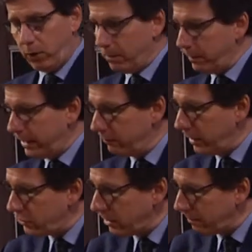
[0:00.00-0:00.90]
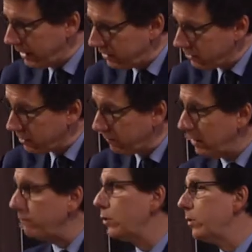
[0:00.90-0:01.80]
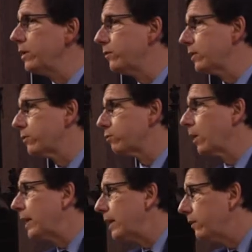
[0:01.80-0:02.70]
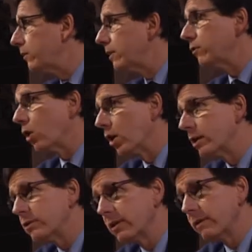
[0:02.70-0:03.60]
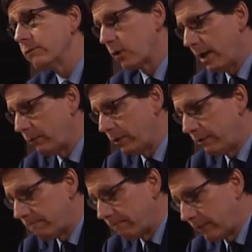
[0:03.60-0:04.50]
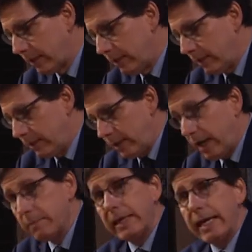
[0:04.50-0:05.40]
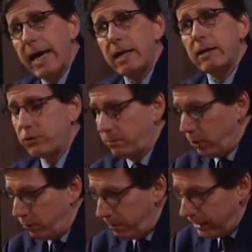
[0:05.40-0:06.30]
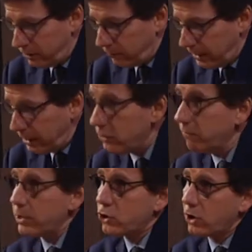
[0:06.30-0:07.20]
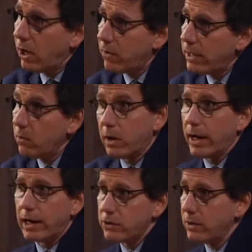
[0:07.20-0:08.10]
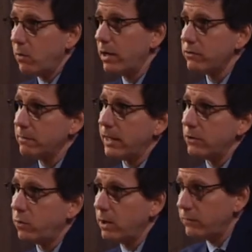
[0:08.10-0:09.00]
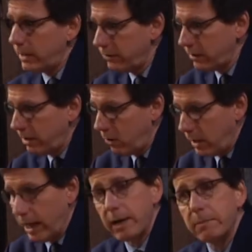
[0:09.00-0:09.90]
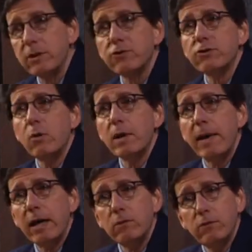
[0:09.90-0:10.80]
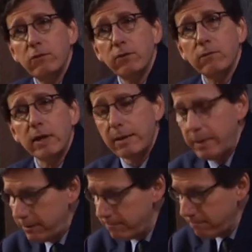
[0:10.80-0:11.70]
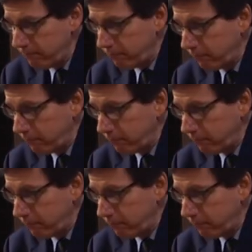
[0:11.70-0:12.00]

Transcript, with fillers: far reaching places of influence that his writings and his art have traveled. I began in his birthplace village of Bsharri, where I actually was about 12 days ago, high up in the snowy mountains of Lebanon.